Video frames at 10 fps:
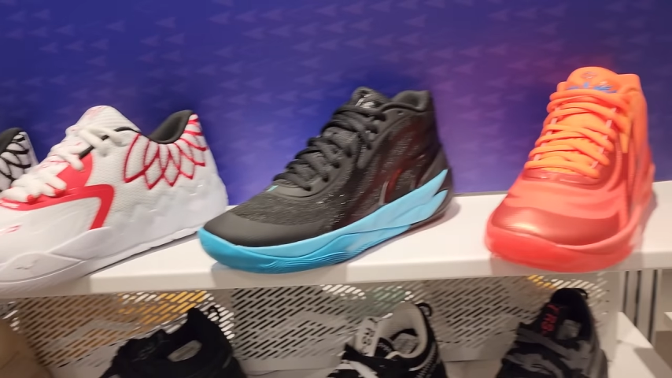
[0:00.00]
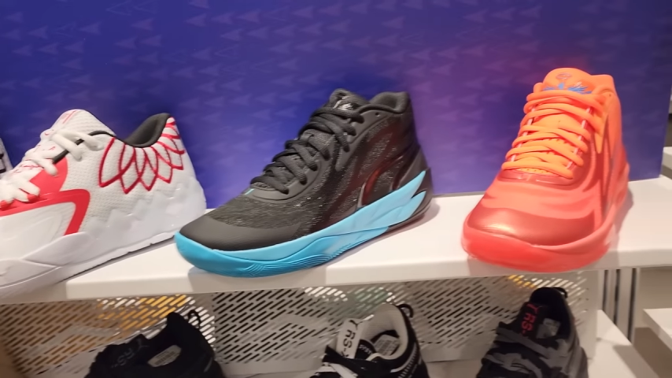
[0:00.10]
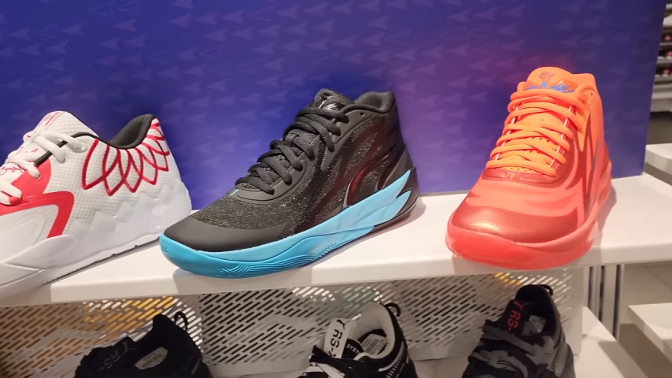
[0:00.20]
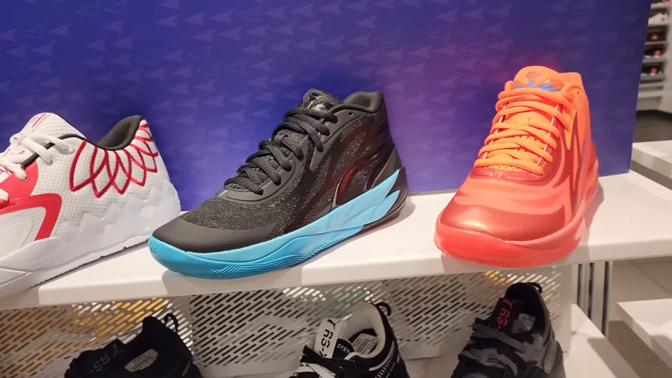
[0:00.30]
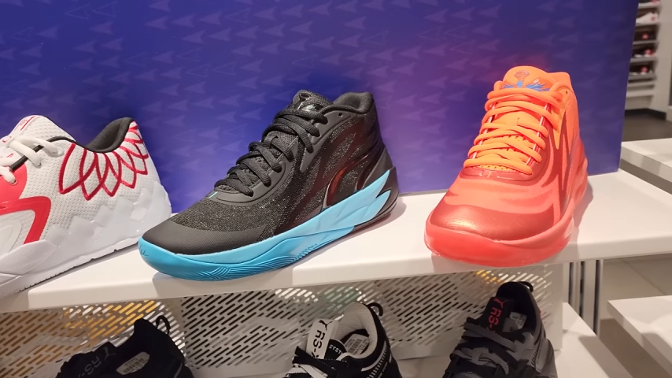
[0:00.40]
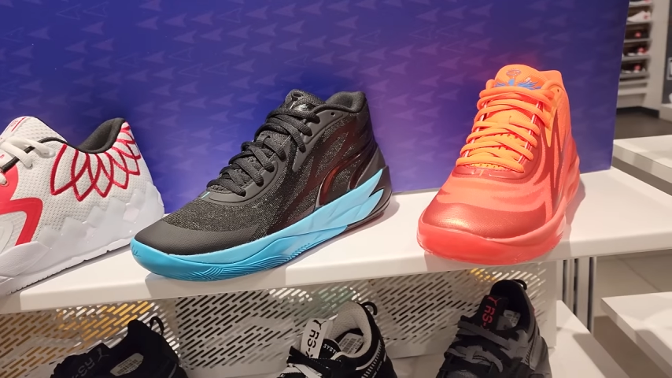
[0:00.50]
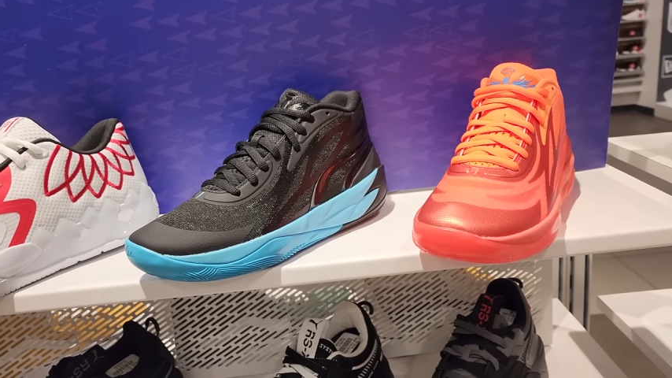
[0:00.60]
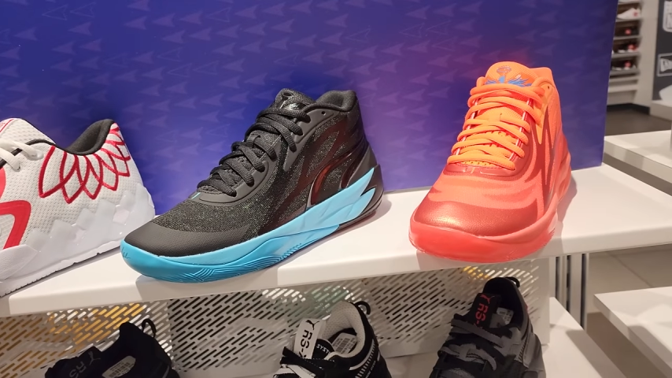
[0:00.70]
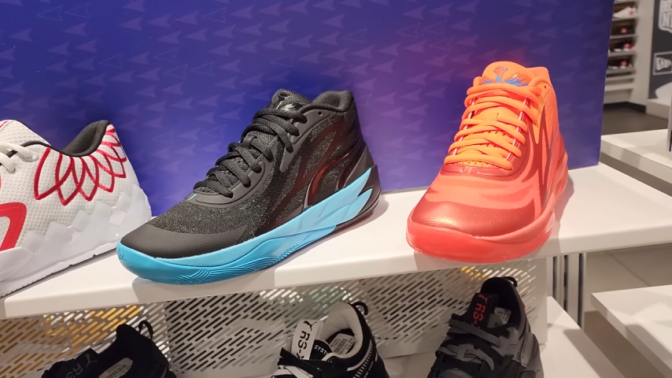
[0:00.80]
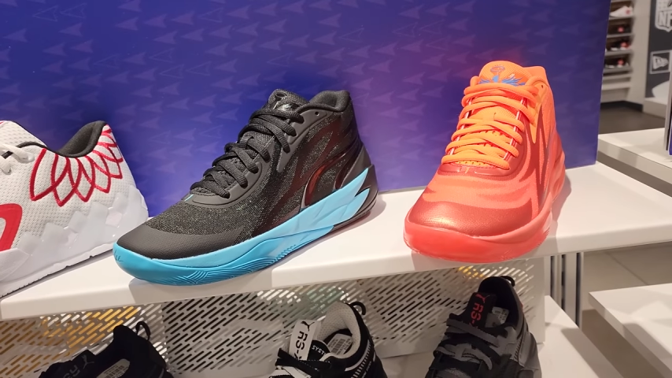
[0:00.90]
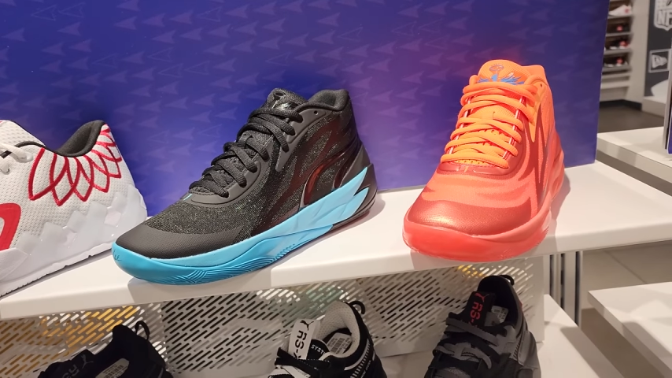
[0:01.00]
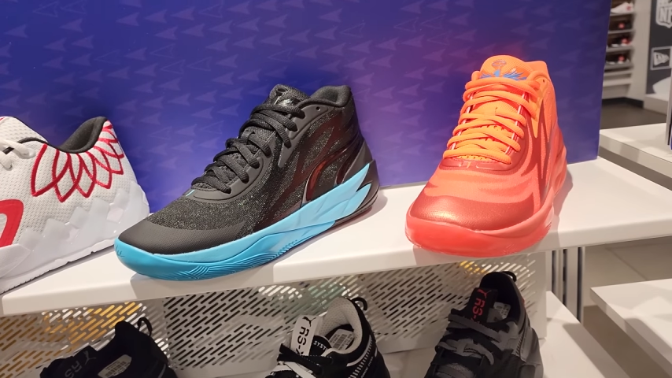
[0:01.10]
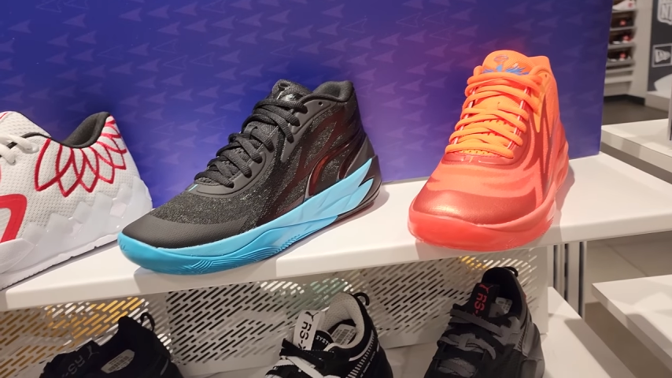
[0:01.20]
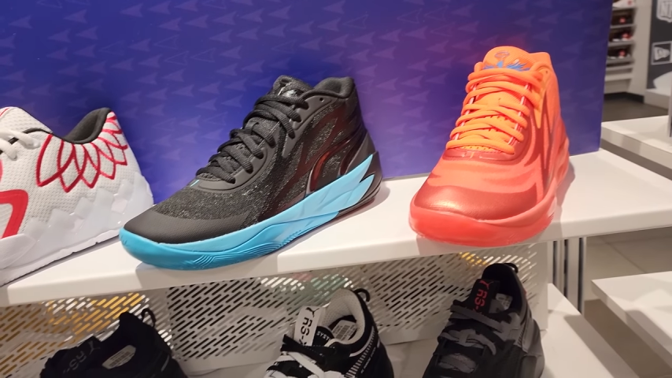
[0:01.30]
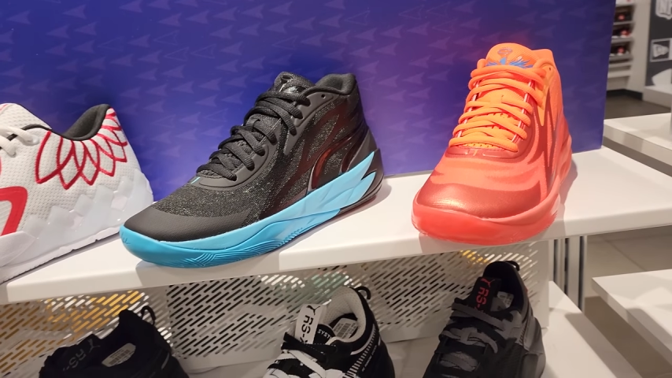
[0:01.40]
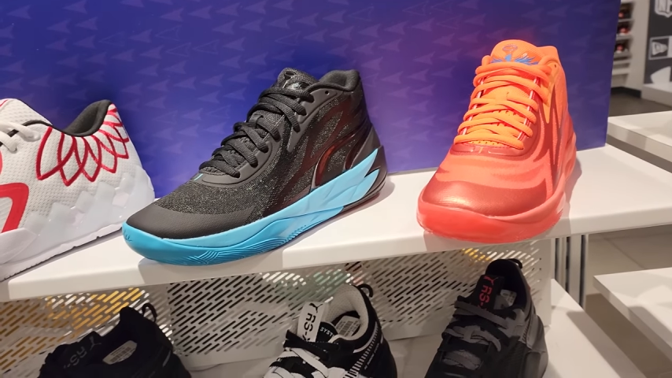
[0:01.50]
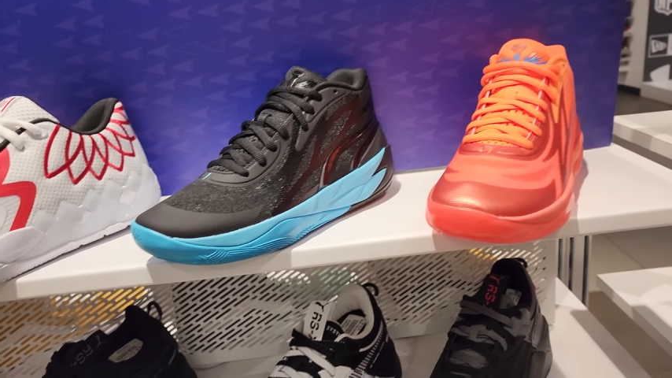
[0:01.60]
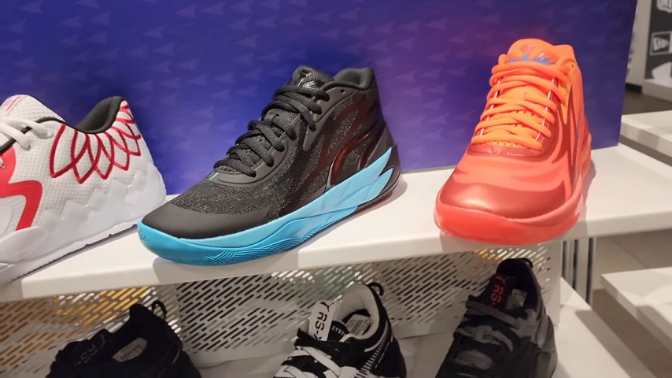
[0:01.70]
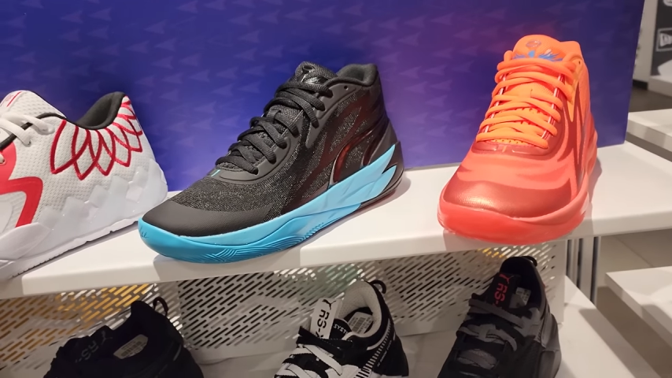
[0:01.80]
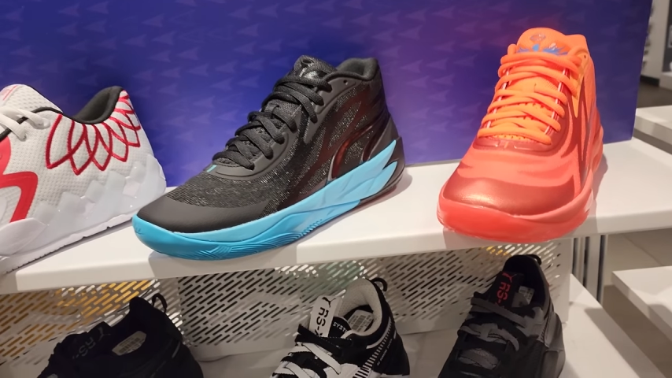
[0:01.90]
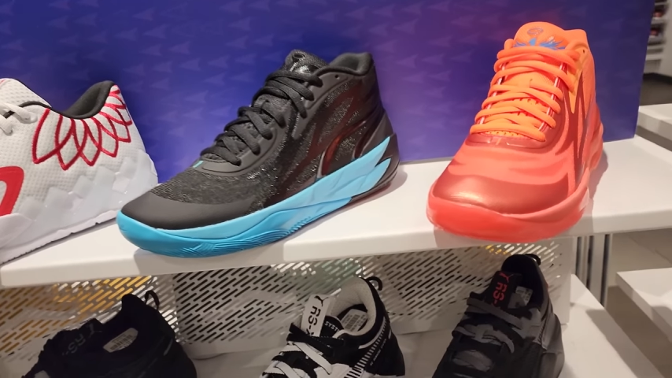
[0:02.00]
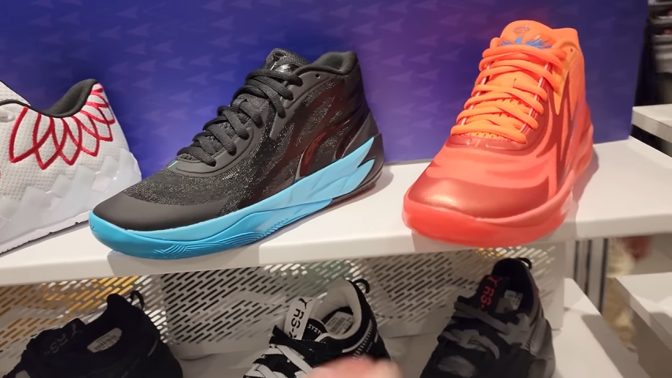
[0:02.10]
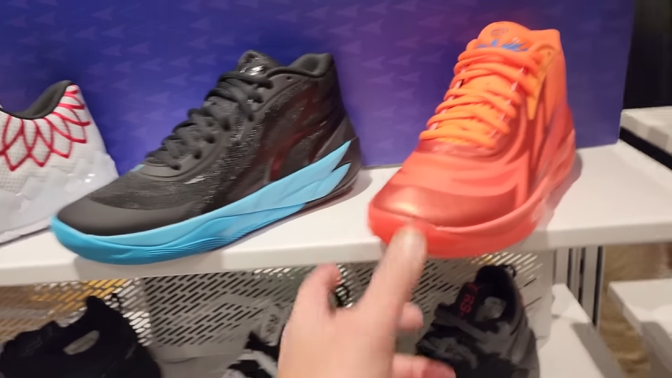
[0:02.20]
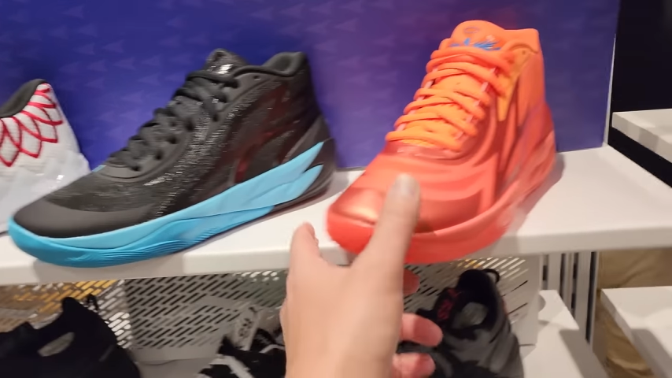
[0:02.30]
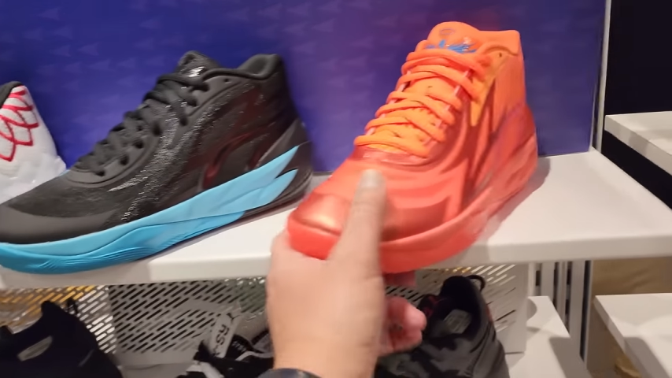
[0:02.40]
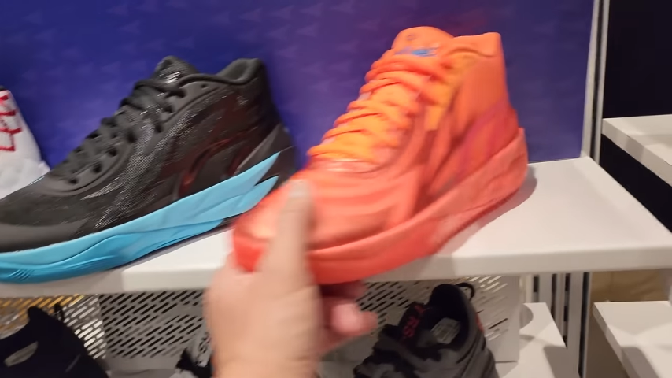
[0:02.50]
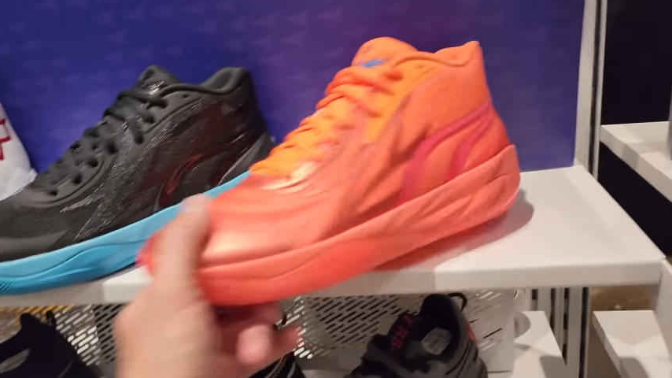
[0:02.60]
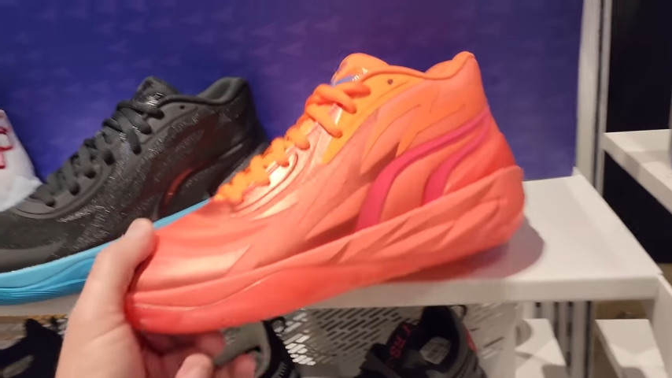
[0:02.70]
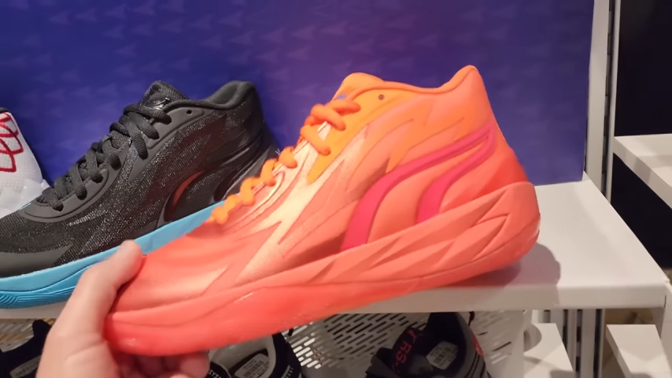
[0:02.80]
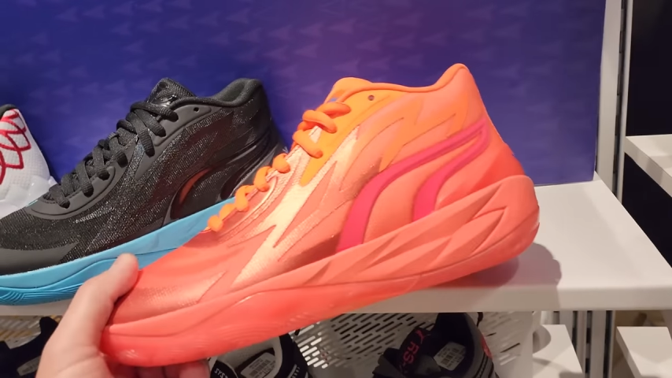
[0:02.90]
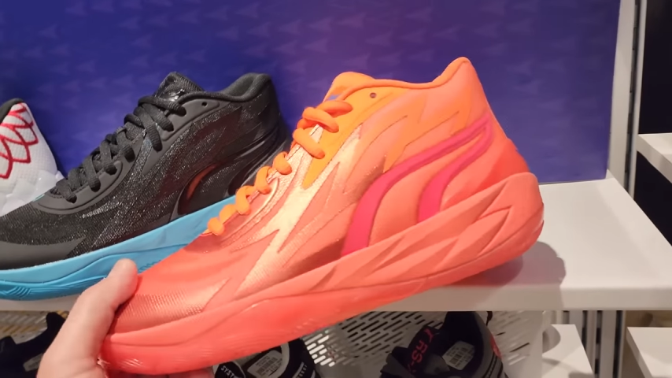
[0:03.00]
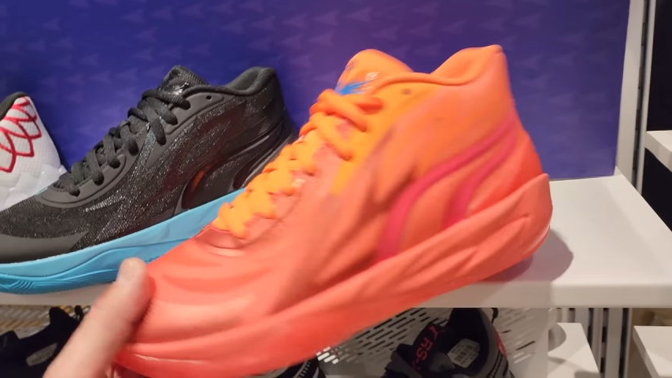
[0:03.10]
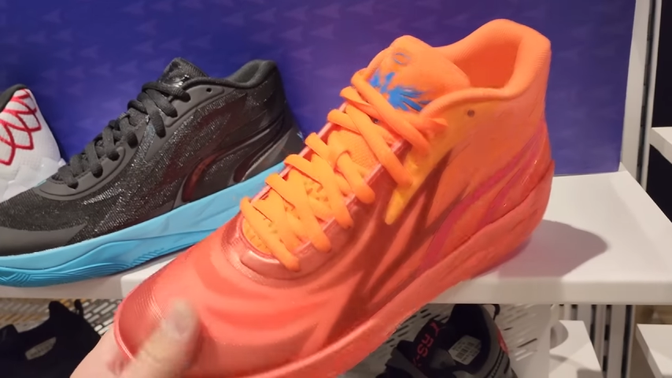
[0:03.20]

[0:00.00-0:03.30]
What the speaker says: No face is visible, so there are no lips to read.